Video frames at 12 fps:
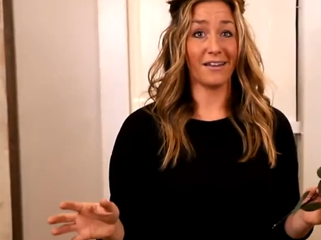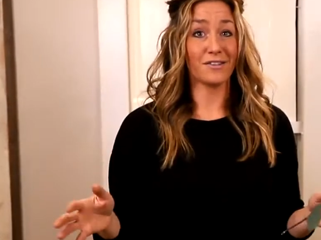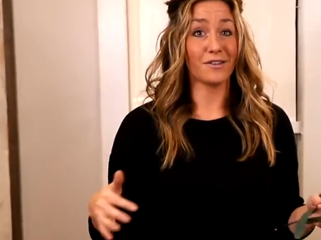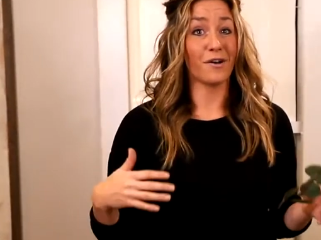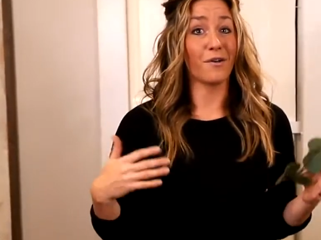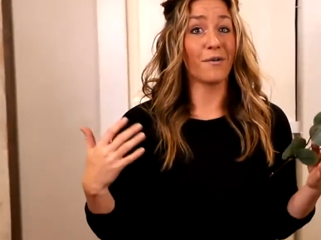And
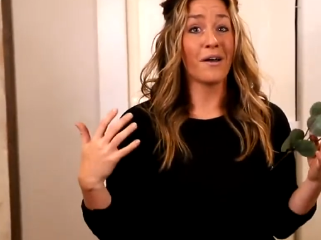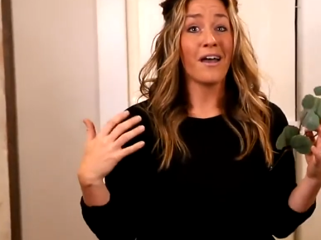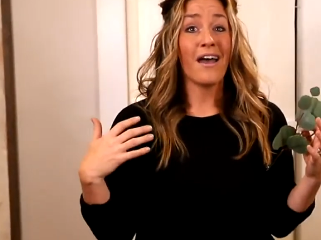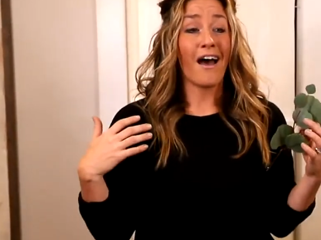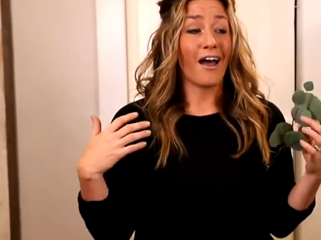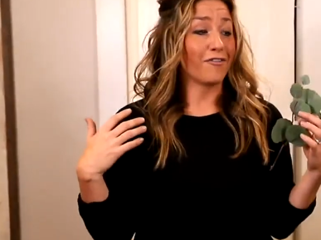so
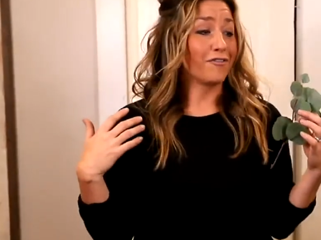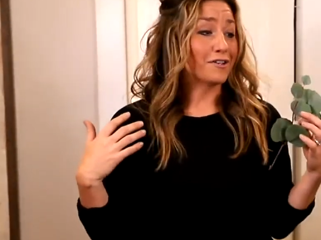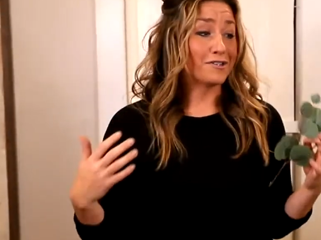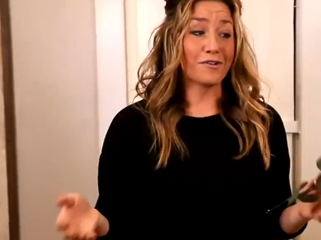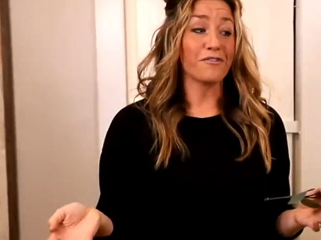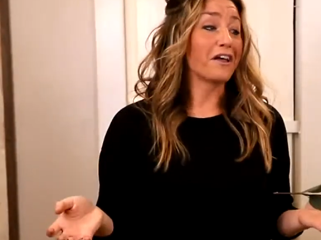I feel
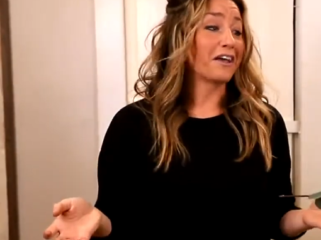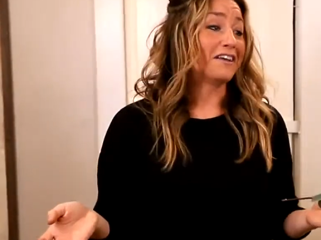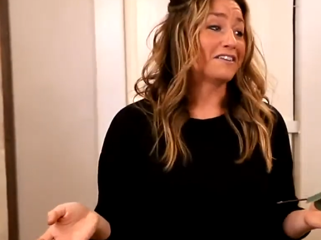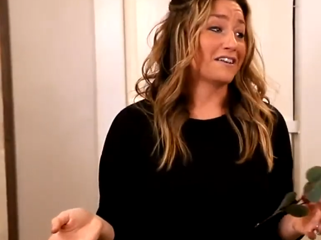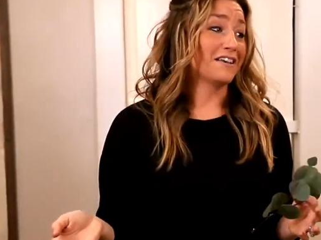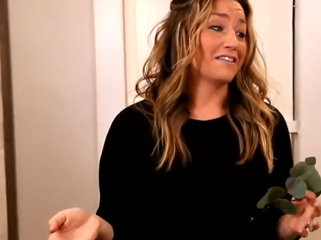so lucky
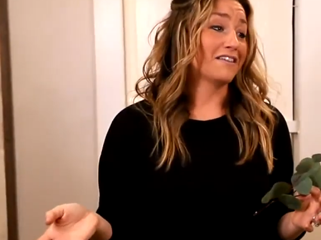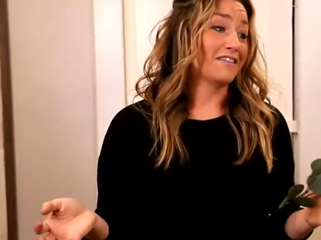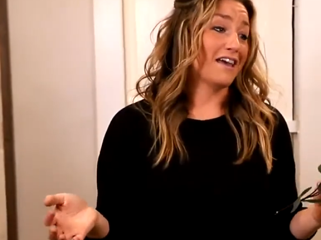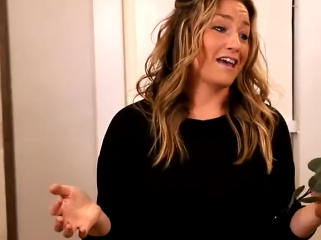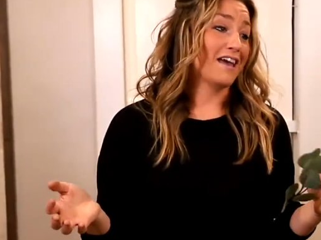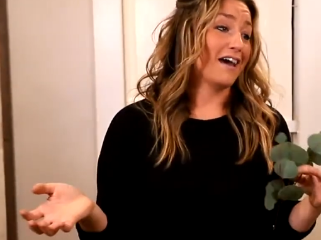tonight that
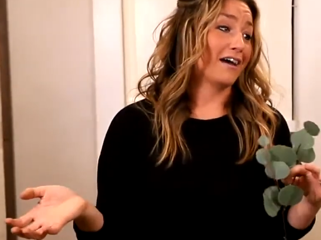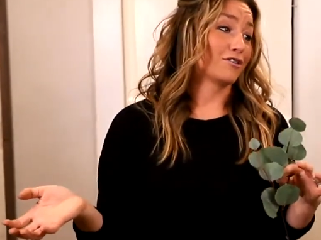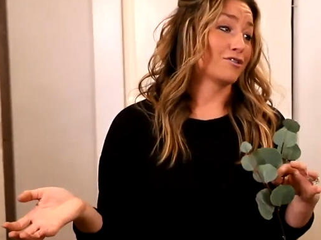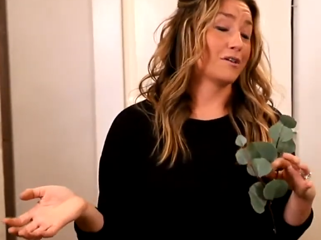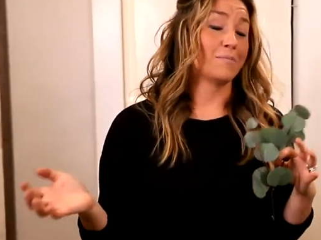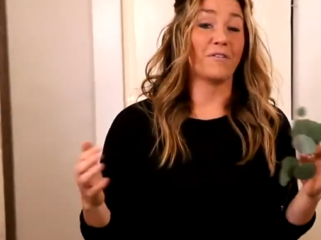they
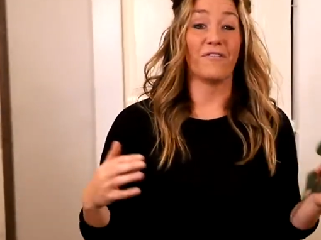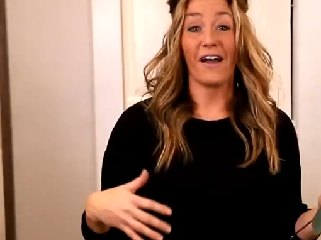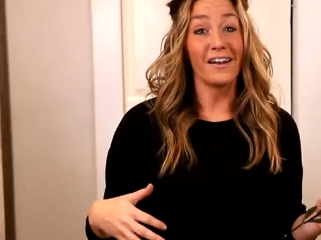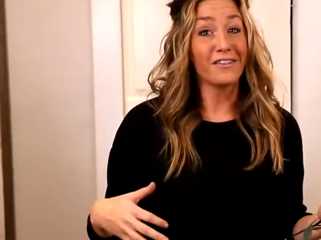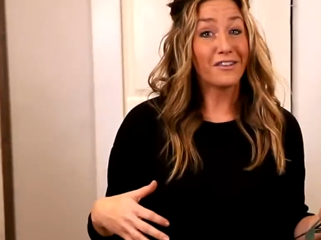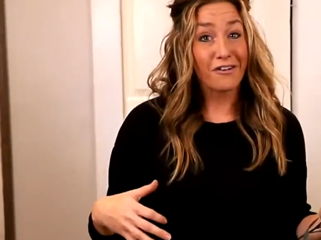actually
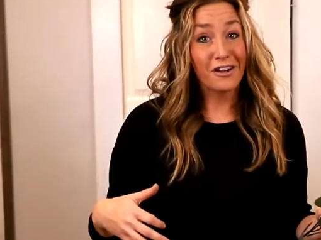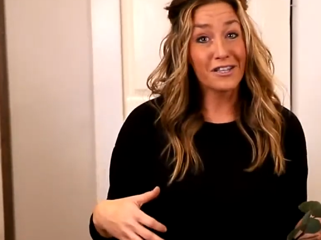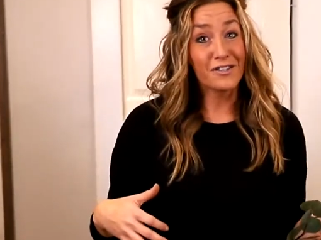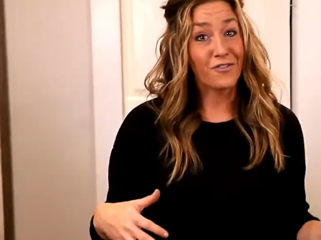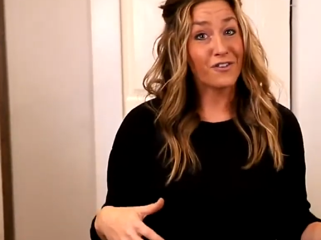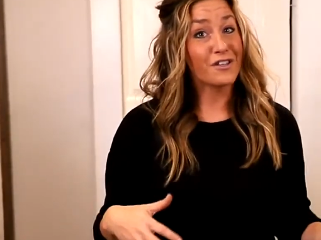provided the
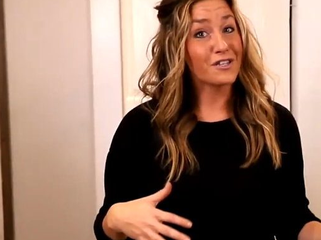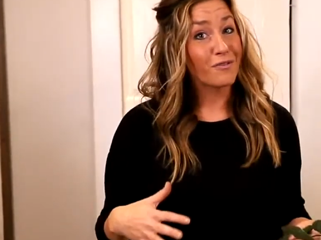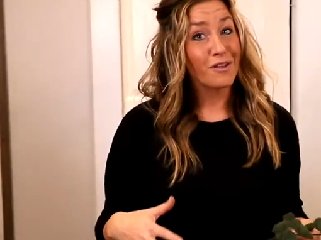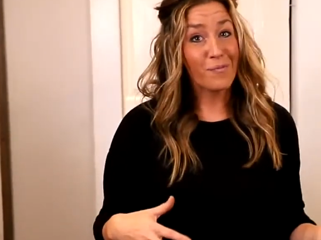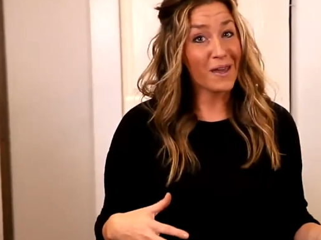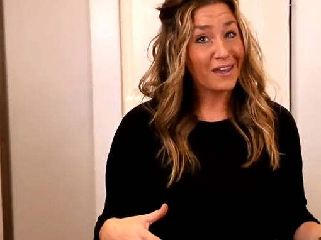greens for this
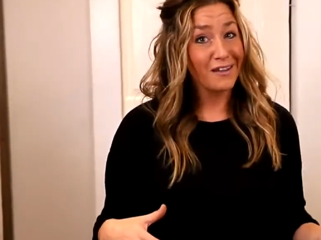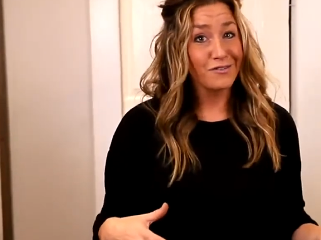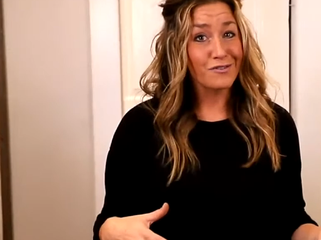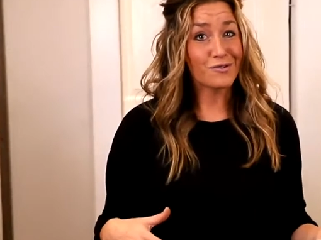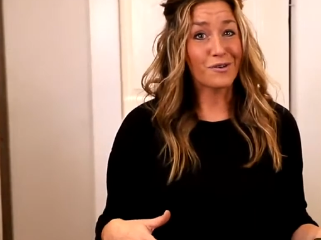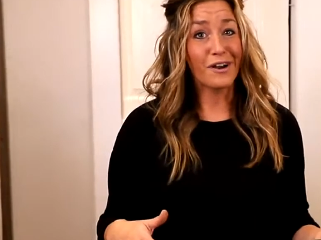wreath making
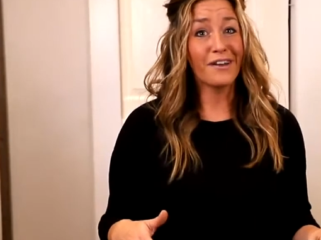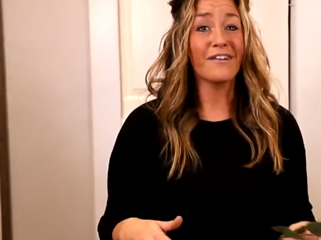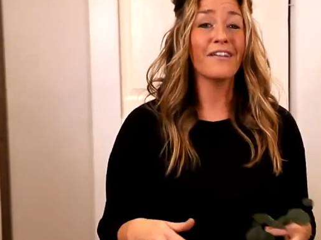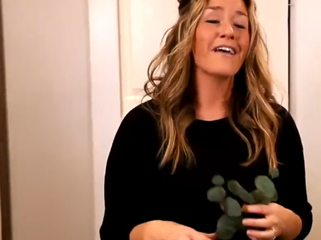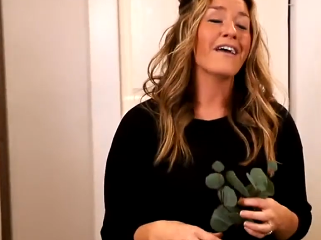tutorial.